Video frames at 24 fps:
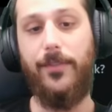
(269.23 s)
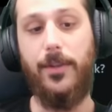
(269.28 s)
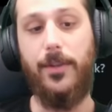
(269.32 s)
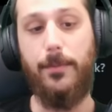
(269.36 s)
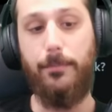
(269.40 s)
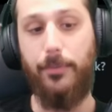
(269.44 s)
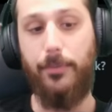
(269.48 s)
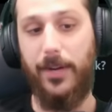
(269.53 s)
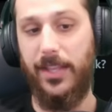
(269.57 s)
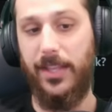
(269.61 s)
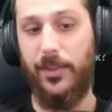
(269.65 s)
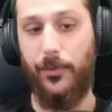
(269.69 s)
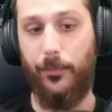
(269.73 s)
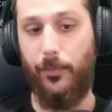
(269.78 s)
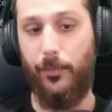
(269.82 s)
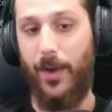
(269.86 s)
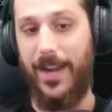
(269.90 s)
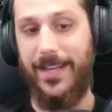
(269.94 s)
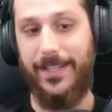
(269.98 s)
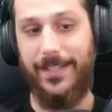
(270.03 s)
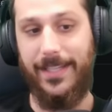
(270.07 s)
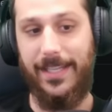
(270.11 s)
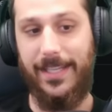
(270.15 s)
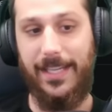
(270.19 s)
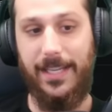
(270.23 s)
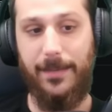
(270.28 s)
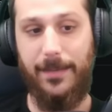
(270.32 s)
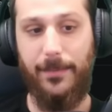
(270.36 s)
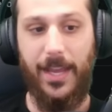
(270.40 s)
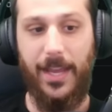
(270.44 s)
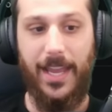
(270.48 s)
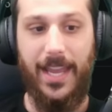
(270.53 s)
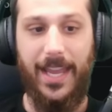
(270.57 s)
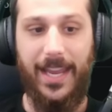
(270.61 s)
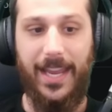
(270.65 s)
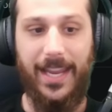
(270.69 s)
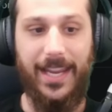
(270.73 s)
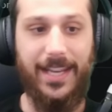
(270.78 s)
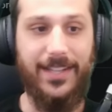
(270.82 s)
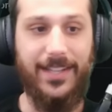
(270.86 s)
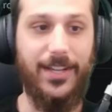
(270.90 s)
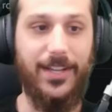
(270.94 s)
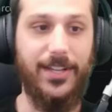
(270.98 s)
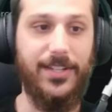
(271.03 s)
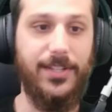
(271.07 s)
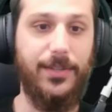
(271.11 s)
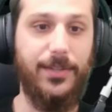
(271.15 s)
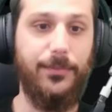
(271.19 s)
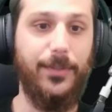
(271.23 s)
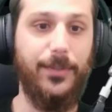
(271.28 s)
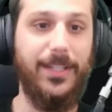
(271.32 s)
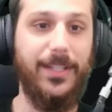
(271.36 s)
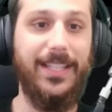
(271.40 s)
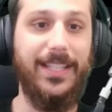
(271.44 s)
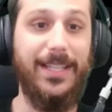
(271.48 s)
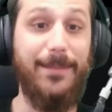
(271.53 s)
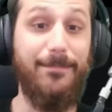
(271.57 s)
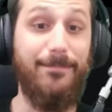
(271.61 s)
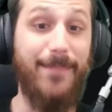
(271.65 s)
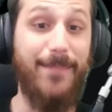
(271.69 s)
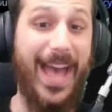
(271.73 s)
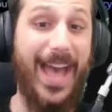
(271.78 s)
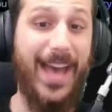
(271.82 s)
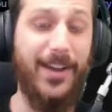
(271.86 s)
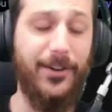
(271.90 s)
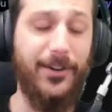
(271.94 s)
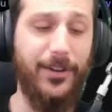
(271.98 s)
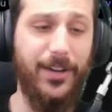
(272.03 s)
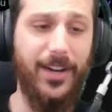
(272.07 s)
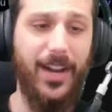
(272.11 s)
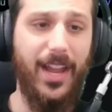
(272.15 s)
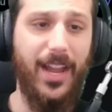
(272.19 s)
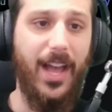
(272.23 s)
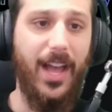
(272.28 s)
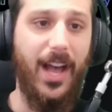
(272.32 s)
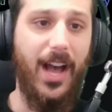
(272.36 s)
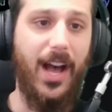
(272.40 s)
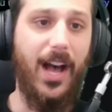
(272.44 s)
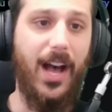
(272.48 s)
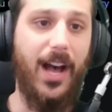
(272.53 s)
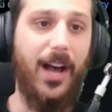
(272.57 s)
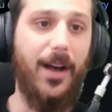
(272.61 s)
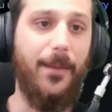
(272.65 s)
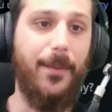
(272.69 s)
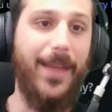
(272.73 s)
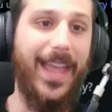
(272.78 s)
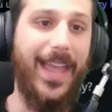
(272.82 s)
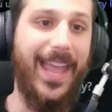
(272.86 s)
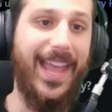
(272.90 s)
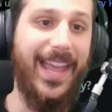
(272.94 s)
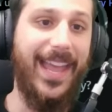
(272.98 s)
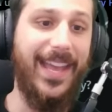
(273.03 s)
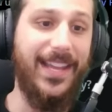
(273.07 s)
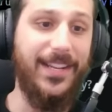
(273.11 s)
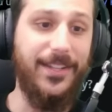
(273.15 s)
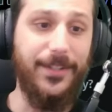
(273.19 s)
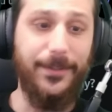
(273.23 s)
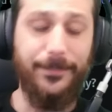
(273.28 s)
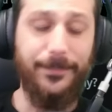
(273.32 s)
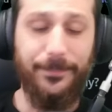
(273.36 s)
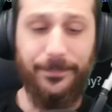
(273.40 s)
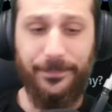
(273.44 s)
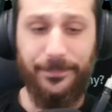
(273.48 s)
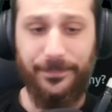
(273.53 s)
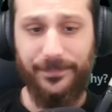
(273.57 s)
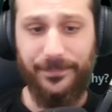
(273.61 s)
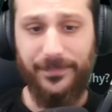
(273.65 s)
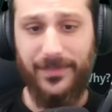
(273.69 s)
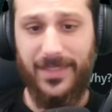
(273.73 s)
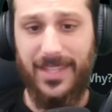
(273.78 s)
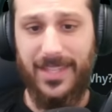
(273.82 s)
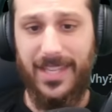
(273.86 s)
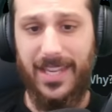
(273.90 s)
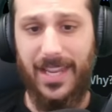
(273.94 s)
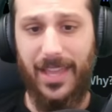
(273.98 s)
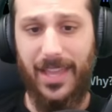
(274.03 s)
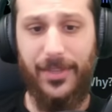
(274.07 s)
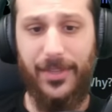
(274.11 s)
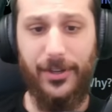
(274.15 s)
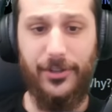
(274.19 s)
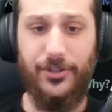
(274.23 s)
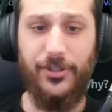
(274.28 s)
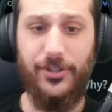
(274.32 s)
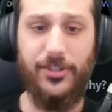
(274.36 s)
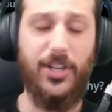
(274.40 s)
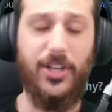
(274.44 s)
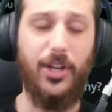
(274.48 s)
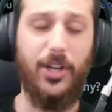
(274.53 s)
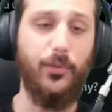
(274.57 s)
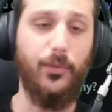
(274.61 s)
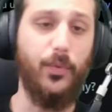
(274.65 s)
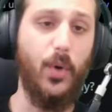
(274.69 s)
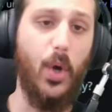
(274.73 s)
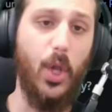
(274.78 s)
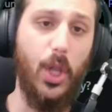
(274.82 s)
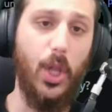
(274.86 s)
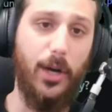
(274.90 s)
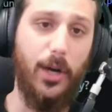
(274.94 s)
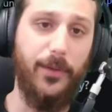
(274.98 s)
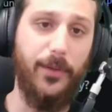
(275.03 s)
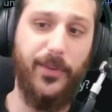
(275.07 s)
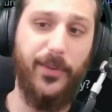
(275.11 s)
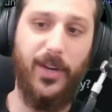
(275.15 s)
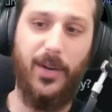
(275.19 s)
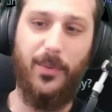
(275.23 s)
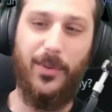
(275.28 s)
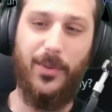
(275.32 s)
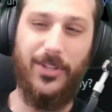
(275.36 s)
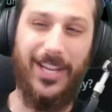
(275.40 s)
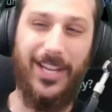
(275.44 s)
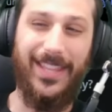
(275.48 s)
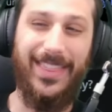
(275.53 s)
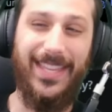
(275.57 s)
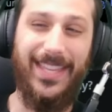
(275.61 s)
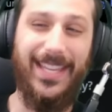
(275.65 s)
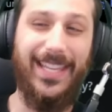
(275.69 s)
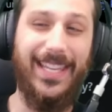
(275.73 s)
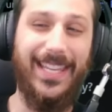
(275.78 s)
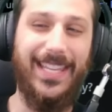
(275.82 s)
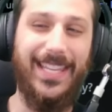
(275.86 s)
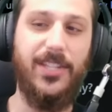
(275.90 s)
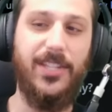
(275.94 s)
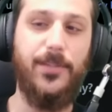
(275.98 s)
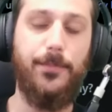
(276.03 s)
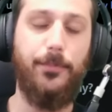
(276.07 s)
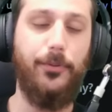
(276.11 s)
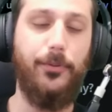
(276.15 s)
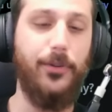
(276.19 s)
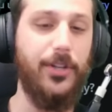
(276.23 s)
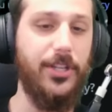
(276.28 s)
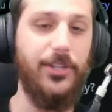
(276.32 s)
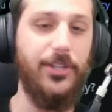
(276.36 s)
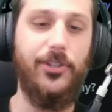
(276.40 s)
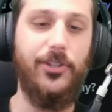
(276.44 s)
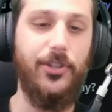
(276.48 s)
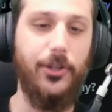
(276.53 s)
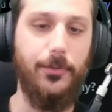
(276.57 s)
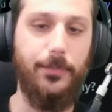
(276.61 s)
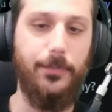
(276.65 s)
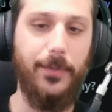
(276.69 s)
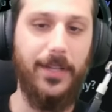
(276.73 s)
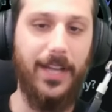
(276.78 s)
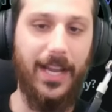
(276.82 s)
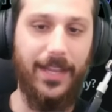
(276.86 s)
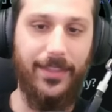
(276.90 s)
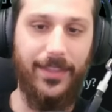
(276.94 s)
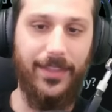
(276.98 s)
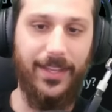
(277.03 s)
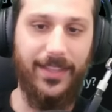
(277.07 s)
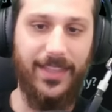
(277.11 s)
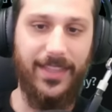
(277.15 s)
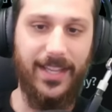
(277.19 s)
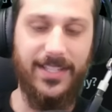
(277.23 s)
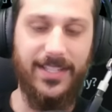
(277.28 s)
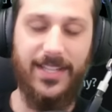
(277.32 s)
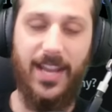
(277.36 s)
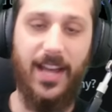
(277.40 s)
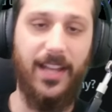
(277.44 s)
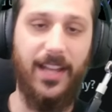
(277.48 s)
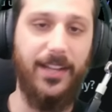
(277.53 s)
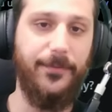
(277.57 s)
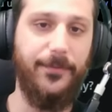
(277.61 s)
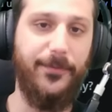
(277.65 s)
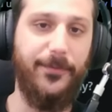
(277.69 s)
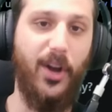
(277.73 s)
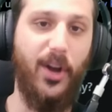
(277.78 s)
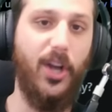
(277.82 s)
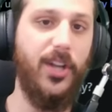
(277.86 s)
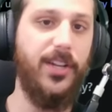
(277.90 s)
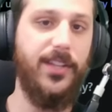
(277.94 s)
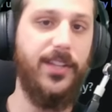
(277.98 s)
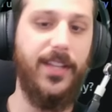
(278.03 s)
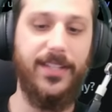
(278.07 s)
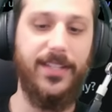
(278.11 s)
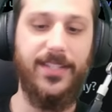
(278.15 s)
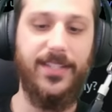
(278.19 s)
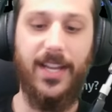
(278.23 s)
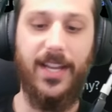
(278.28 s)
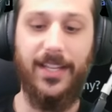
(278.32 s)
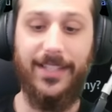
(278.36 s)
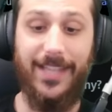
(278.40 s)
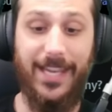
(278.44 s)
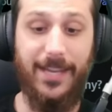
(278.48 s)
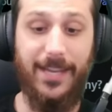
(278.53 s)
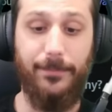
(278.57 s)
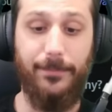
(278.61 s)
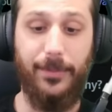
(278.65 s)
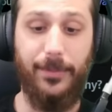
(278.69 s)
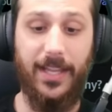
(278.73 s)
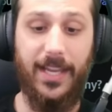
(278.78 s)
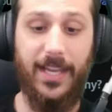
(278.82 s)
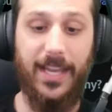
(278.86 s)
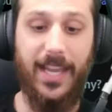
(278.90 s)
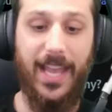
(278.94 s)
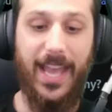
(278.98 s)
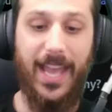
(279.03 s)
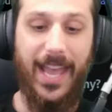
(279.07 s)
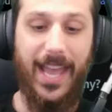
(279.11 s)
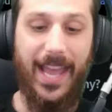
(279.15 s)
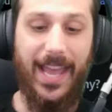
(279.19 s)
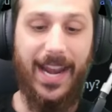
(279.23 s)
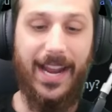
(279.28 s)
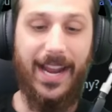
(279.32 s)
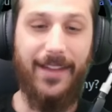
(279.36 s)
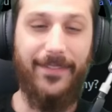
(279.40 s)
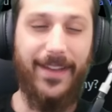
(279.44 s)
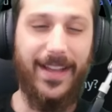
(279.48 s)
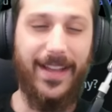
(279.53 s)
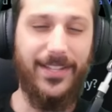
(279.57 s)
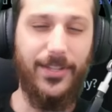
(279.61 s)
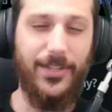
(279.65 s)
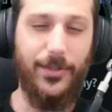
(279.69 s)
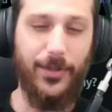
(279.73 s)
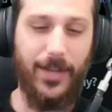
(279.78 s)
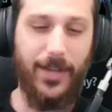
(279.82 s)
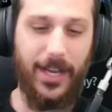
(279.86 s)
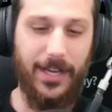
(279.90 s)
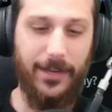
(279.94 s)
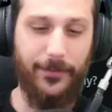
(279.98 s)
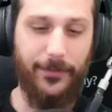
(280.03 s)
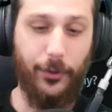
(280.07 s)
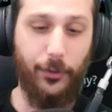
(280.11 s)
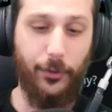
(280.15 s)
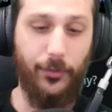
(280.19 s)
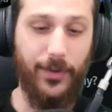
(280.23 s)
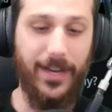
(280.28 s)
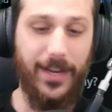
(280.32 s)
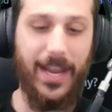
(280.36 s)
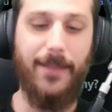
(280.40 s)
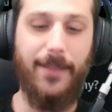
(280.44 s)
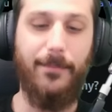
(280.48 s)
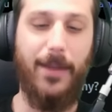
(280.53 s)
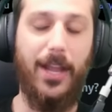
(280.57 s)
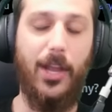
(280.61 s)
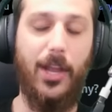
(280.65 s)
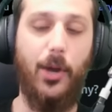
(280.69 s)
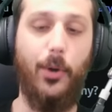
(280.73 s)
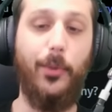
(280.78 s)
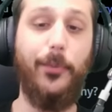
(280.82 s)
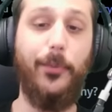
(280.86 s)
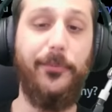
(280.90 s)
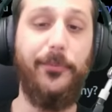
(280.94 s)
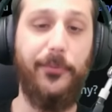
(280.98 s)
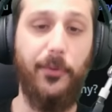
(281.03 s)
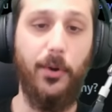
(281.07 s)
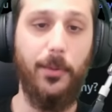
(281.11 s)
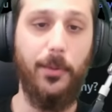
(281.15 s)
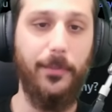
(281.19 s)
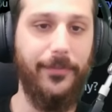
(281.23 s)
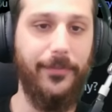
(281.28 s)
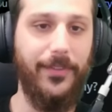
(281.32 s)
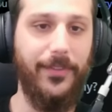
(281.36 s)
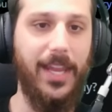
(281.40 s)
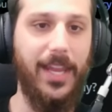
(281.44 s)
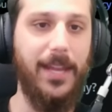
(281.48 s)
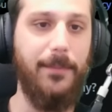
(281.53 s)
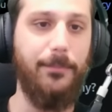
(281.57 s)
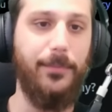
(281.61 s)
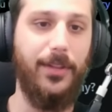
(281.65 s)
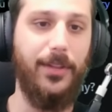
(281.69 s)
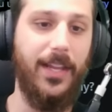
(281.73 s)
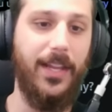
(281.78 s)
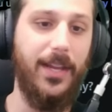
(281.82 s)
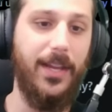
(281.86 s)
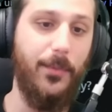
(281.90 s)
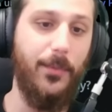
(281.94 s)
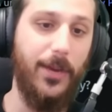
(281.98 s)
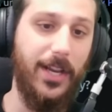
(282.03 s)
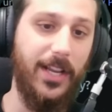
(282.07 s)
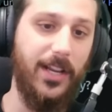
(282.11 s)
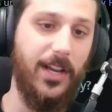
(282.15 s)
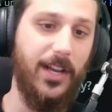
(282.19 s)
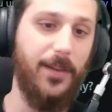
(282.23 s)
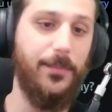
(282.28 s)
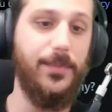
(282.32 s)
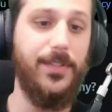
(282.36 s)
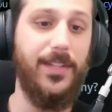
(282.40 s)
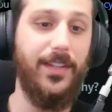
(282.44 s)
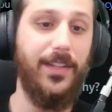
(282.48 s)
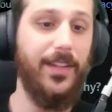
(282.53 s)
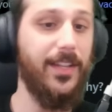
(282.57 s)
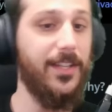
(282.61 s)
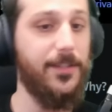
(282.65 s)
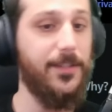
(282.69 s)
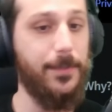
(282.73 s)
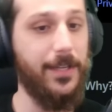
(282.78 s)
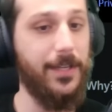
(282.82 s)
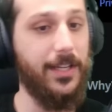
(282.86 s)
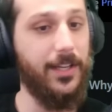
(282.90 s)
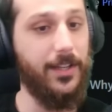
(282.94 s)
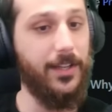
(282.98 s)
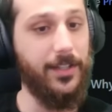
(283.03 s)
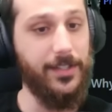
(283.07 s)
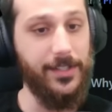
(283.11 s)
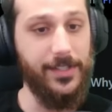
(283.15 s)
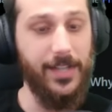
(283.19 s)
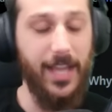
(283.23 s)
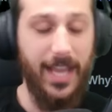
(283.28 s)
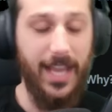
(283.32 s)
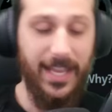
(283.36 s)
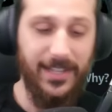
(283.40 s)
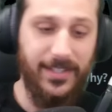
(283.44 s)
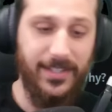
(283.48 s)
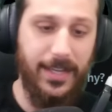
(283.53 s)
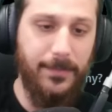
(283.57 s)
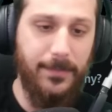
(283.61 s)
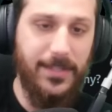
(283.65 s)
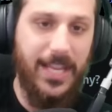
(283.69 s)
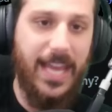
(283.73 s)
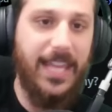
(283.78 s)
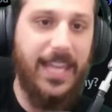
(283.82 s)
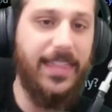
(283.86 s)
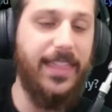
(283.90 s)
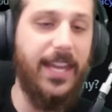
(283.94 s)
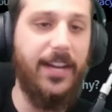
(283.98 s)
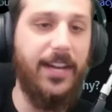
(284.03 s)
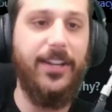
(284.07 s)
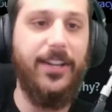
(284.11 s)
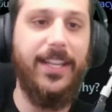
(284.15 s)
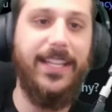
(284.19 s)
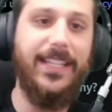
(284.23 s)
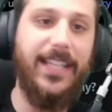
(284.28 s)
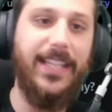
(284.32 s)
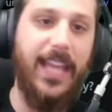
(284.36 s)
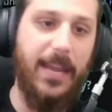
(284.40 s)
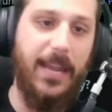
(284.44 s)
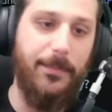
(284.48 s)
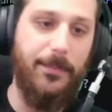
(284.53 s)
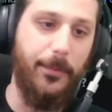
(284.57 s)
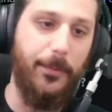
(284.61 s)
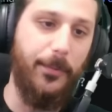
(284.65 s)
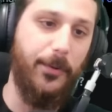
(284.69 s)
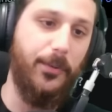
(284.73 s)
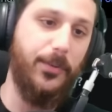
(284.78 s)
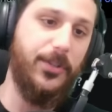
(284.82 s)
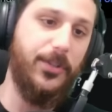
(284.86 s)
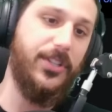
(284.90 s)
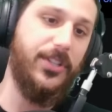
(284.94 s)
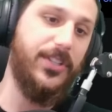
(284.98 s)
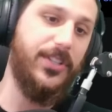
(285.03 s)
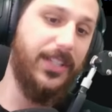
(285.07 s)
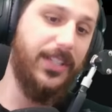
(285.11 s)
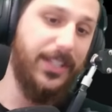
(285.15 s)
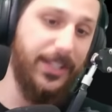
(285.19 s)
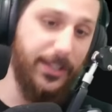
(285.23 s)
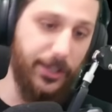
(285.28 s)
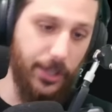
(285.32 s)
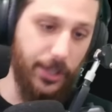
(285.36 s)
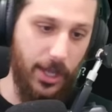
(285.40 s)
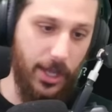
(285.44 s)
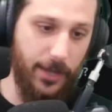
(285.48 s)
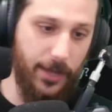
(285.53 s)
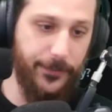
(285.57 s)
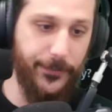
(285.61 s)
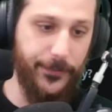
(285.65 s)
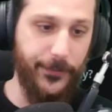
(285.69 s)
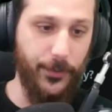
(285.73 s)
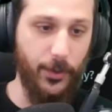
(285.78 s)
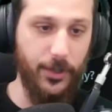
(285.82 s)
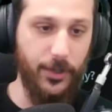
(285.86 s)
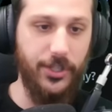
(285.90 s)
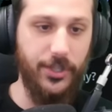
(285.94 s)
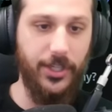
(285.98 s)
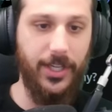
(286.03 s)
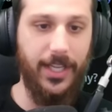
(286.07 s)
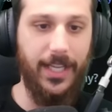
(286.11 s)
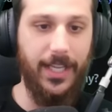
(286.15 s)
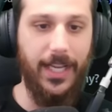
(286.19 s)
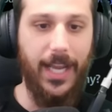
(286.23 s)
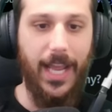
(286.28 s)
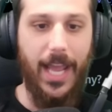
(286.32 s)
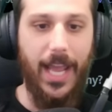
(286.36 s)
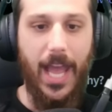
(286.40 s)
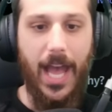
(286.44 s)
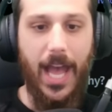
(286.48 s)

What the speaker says: bring the right team, it doesn't really matter. And they're just going to roll over it, which I think is pretty stupid. I think that's not fun. That's not gameplay. And I've had to kind of create my own form of gameplay when it comes to this, because it seems like they're incapable, which is a little unfortunate.